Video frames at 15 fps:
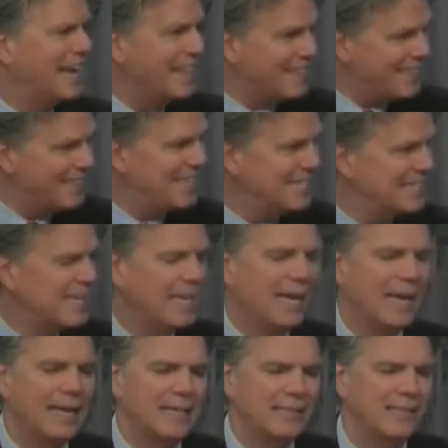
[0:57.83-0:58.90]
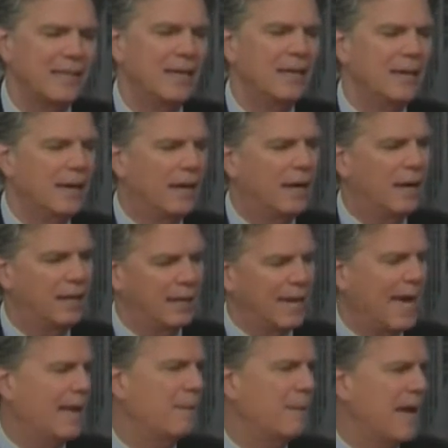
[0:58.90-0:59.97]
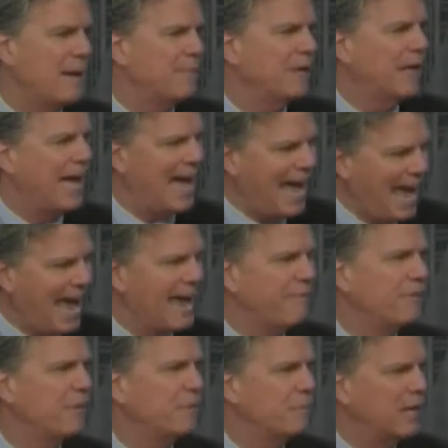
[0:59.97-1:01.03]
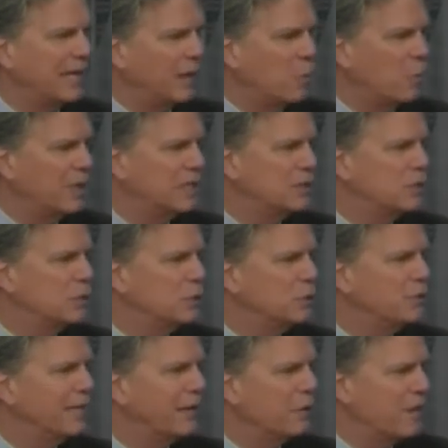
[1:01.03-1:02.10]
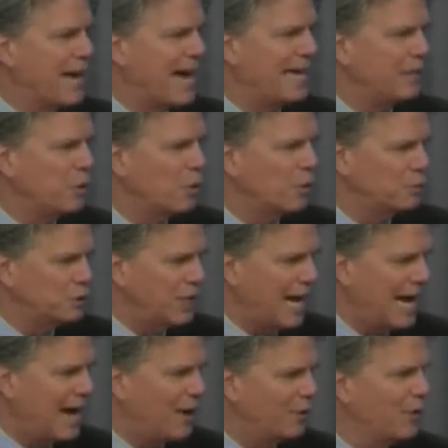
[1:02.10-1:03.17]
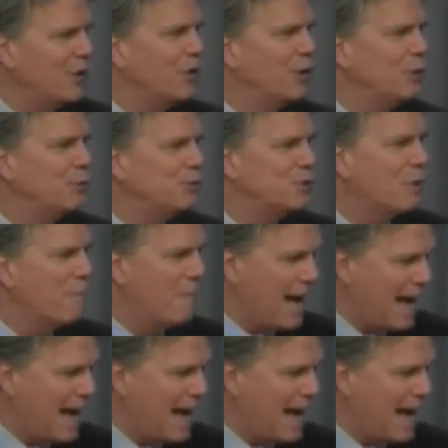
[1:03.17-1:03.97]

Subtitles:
And in this case, in Alabama, half of the money went to their 9-year-old child, who's a